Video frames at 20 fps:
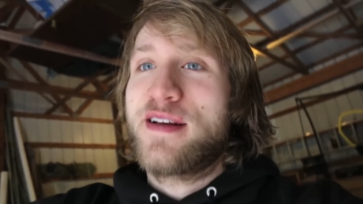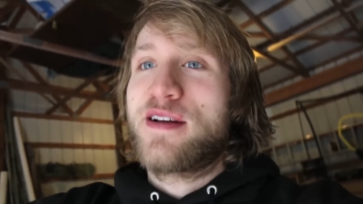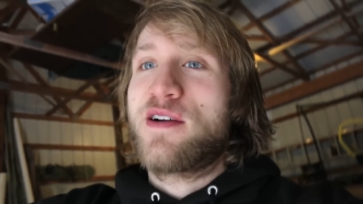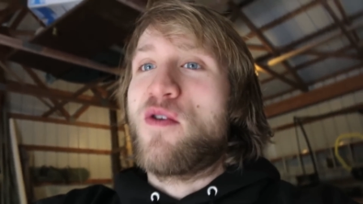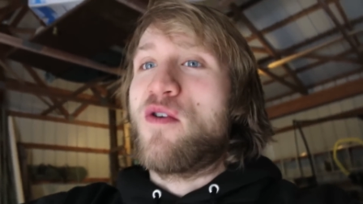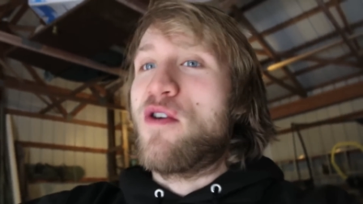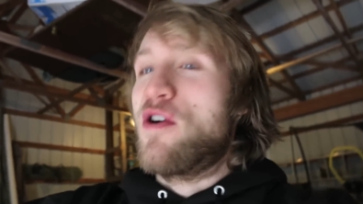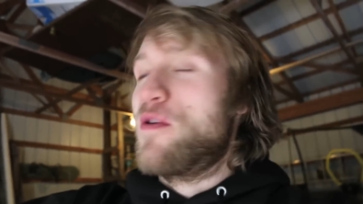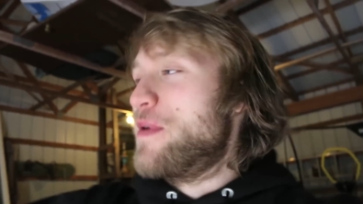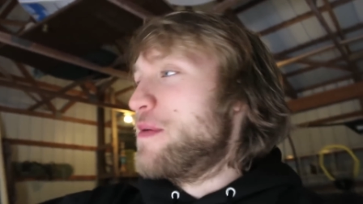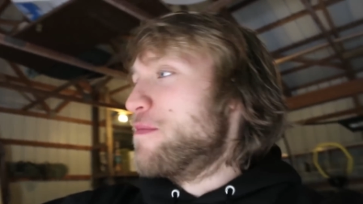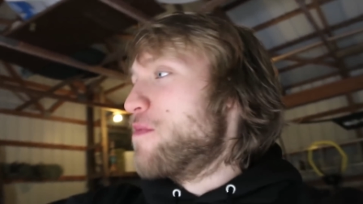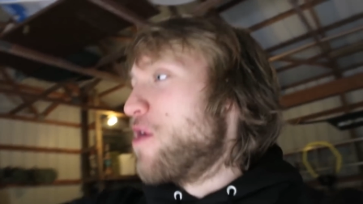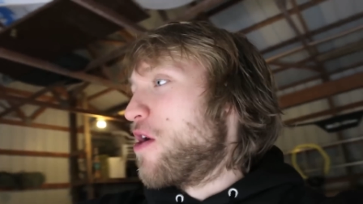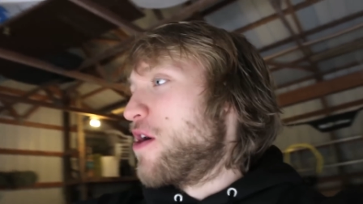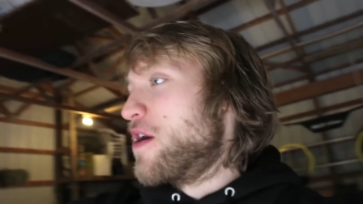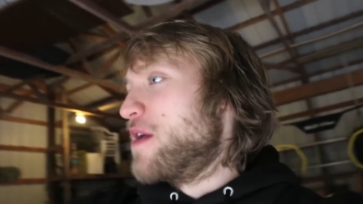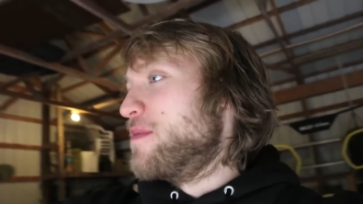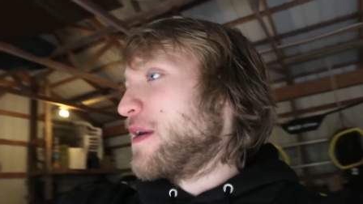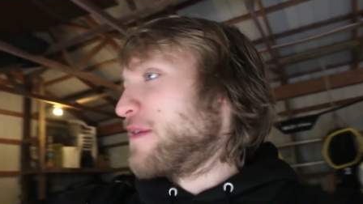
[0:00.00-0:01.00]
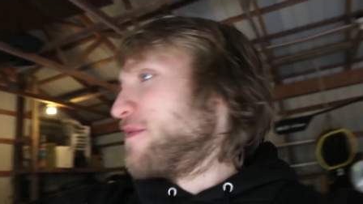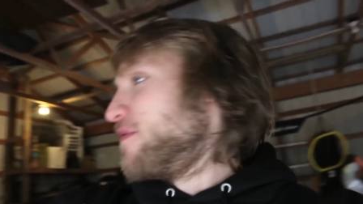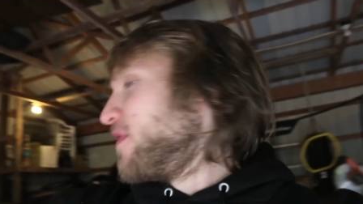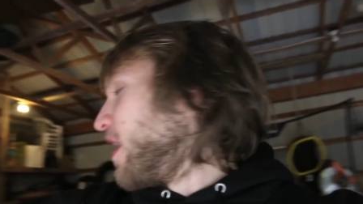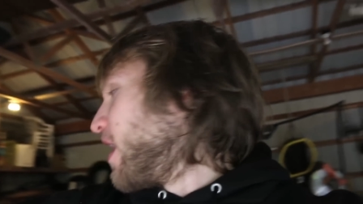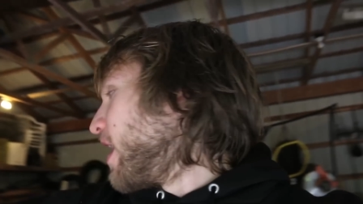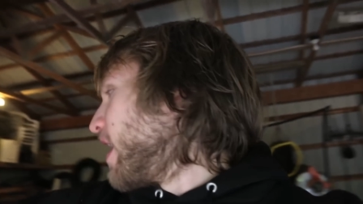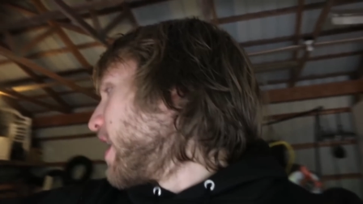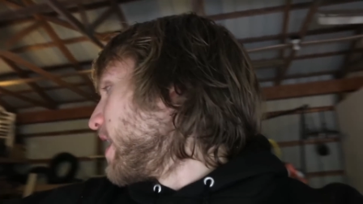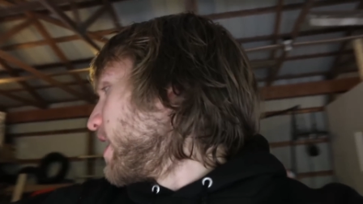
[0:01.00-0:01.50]
Corn will be Marty
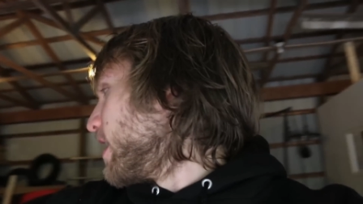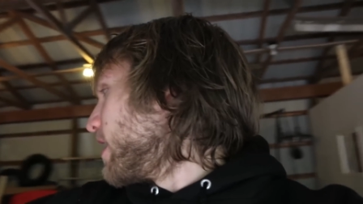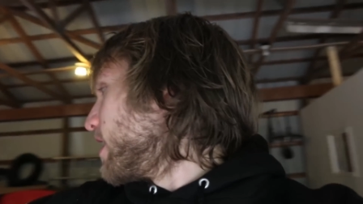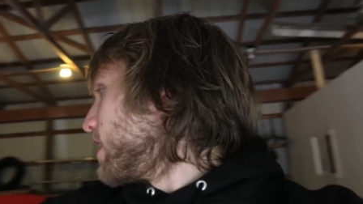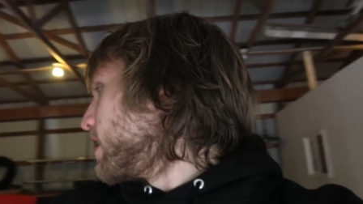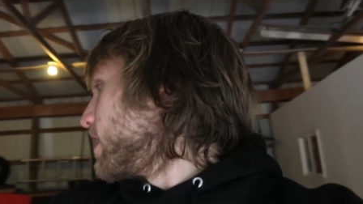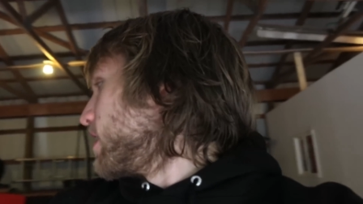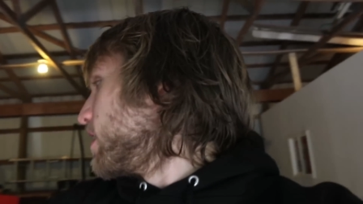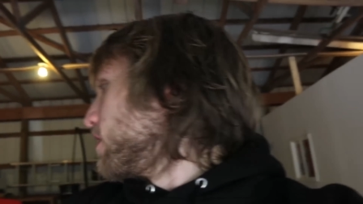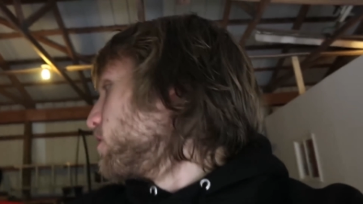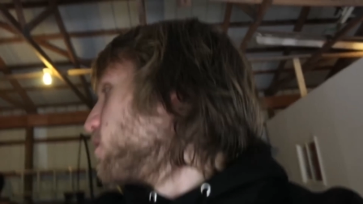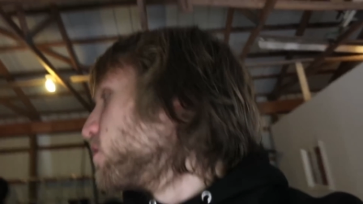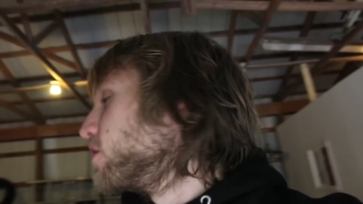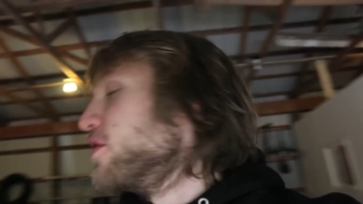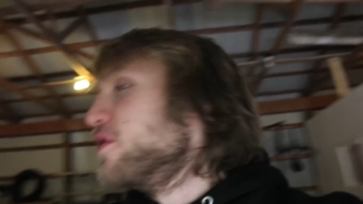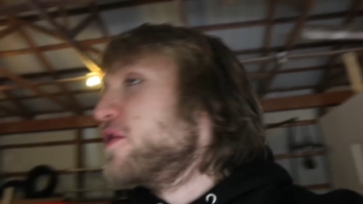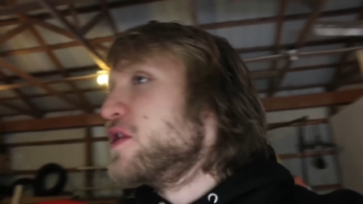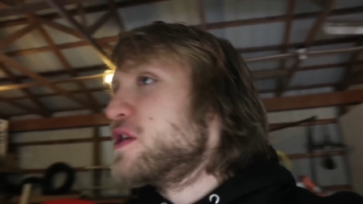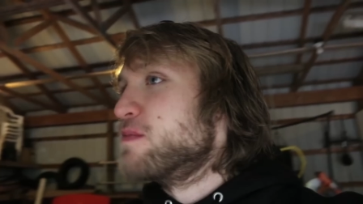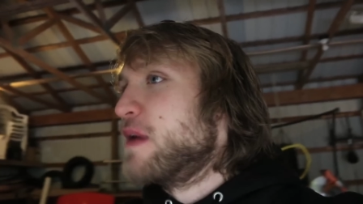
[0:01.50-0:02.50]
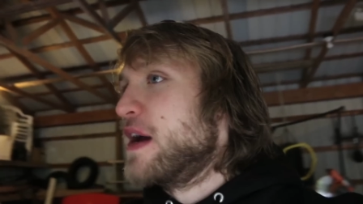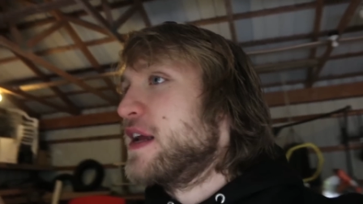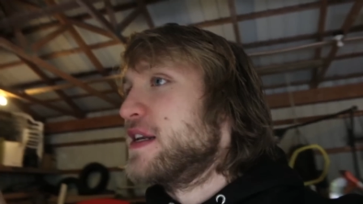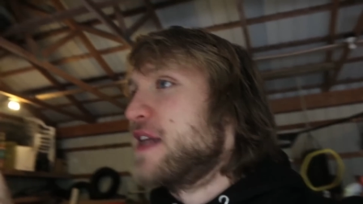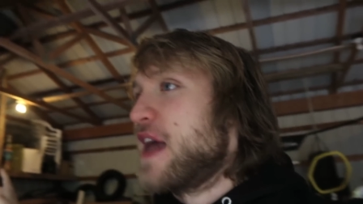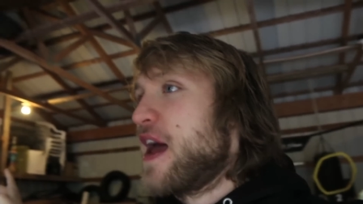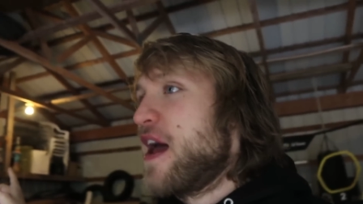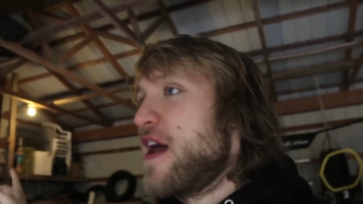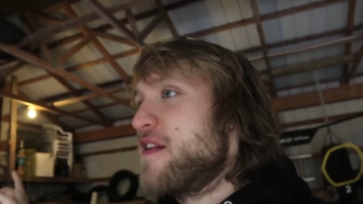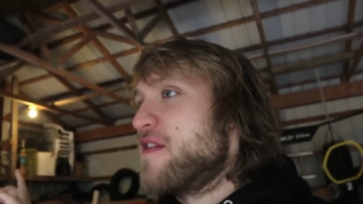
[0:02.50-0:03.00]
McFly. We'll use my
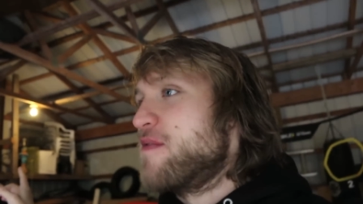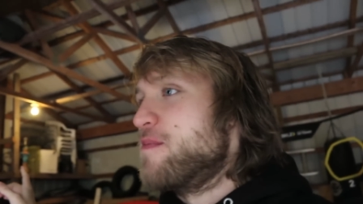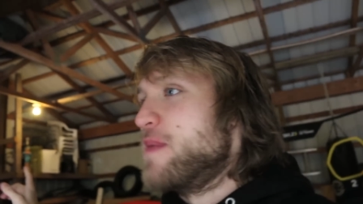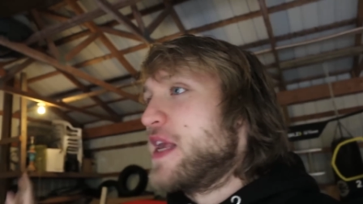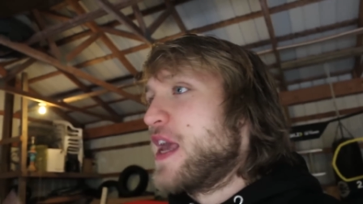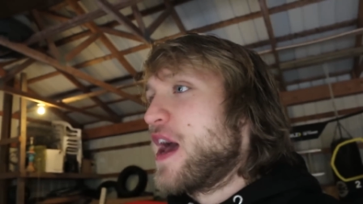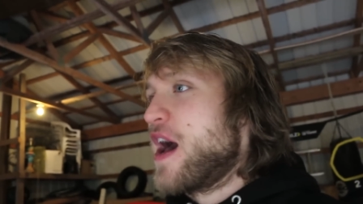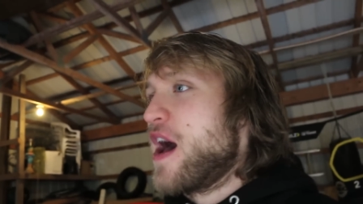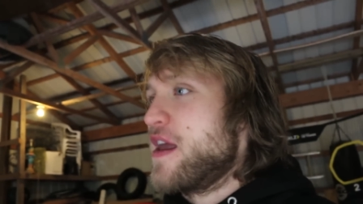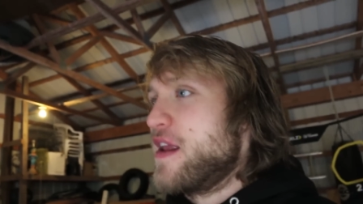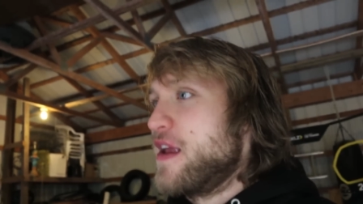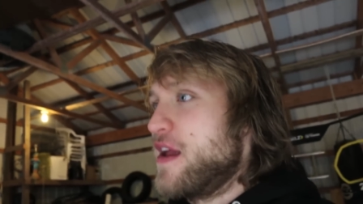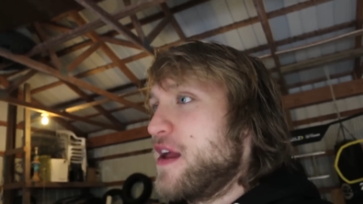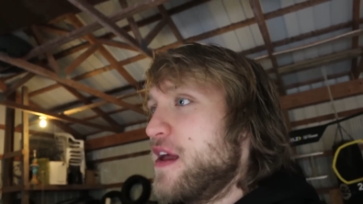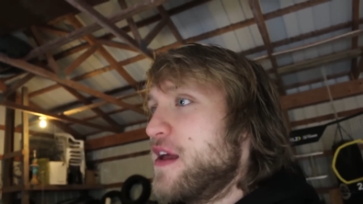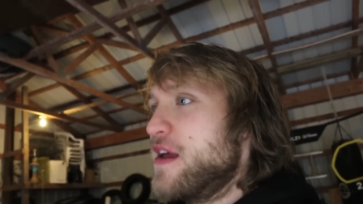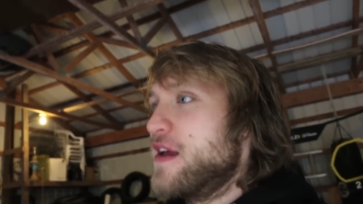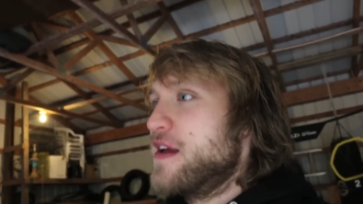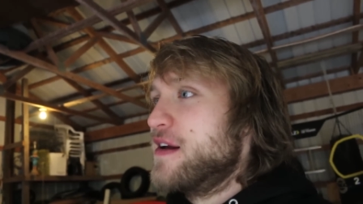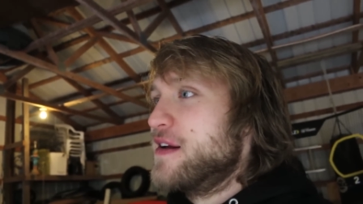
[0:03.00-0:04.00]
dad's Miata